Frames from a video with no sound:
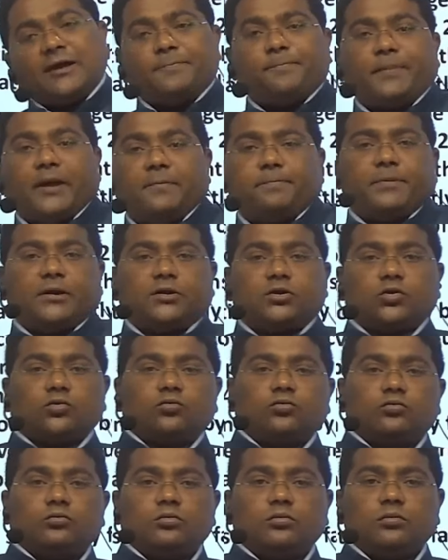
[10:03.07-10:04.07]
paper 2,
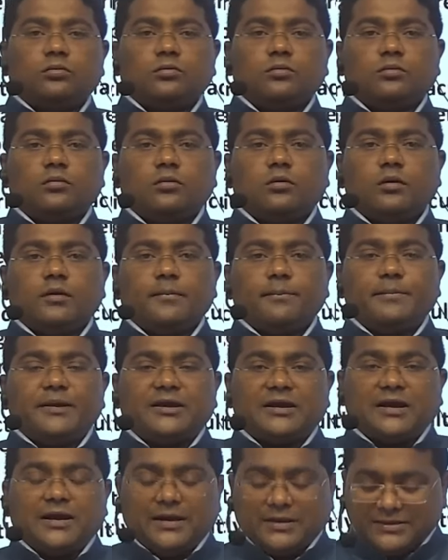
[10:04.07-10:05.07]

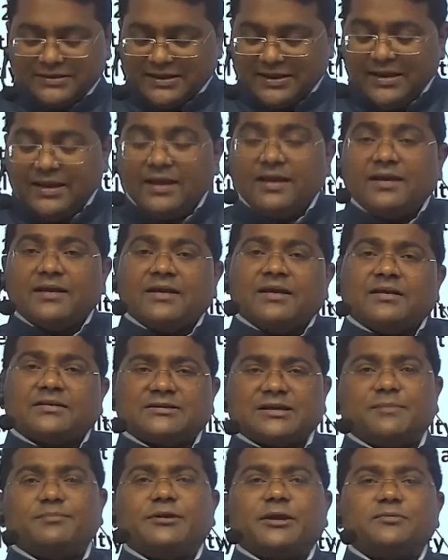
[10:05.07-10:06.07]
because
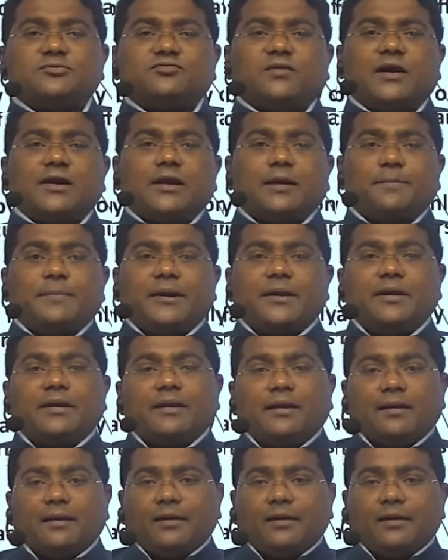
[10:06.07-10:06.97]
sometimes what happened,